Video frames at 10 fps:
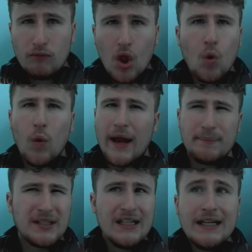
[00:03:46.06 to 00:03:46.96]

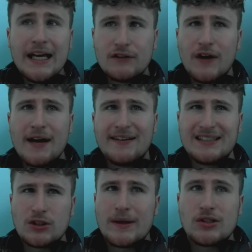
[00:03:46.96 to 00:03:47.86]
Whipped is very
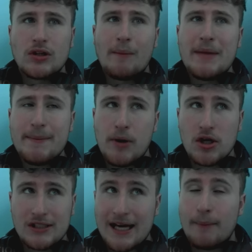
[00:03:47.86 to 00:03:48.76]
situational. Now, me
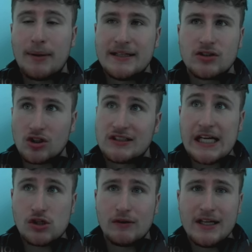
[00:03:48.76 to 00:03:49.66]
personally, I'm playing this card
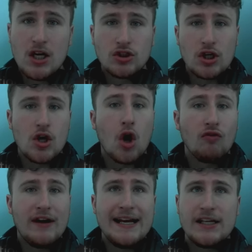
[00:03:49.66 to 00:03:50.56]
centrally, so you're not
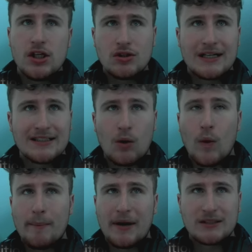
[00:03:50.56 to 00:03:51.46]
really going to utilise that
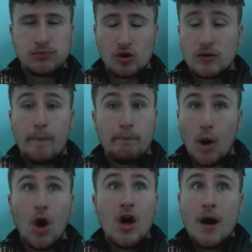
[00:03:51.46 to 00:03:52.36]
whip pass plus.
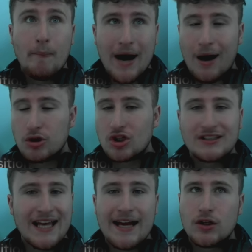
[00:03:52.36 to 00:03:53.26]
But power shot,
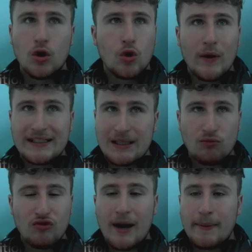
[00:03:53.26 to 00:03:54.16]
technical, quick step,
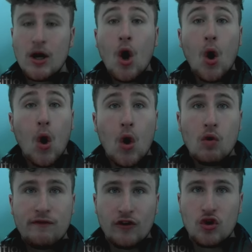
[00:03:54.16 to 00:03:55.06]
rapid,
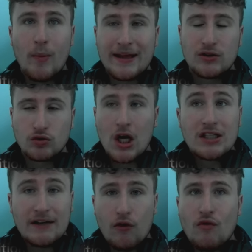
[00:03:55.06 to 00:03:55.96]
all fundamentals
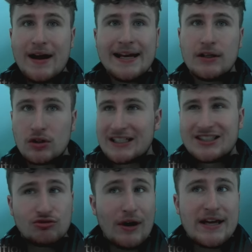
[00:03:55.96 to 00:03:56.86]
to have a really good
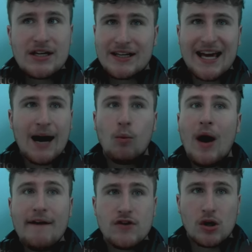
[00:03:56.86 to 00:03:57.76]
striker, cam,
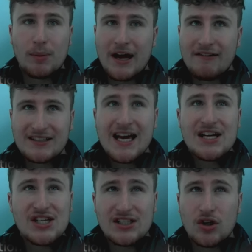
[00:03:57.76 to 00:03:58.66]
whatever you want to play her as,
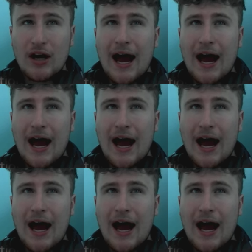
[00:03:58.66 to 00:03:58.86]
she's got it.